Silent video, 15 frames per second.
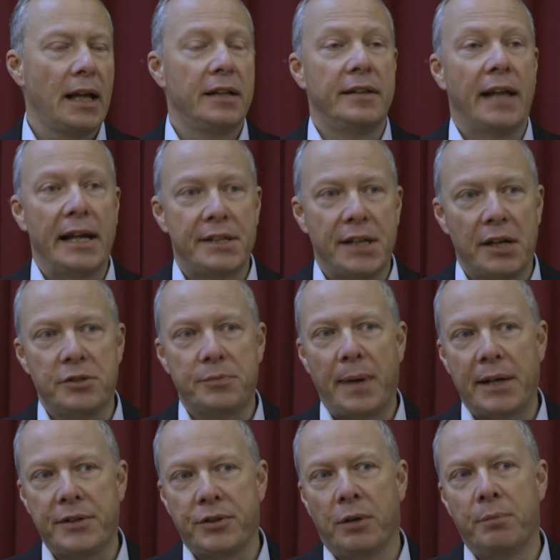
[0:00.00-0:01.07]
NATO is
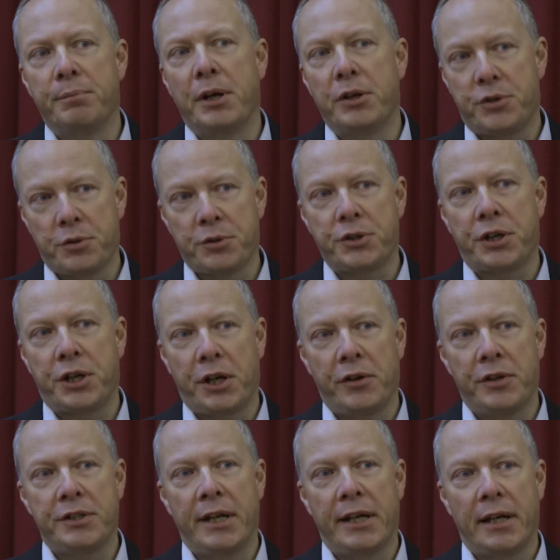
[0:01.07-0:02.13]
based on mutual
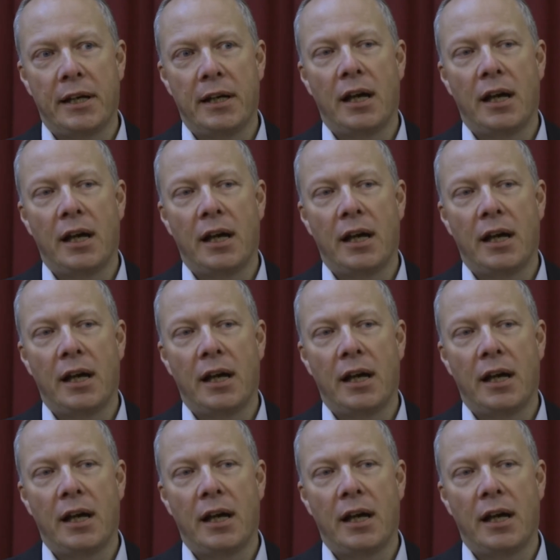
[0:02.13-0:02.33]
security.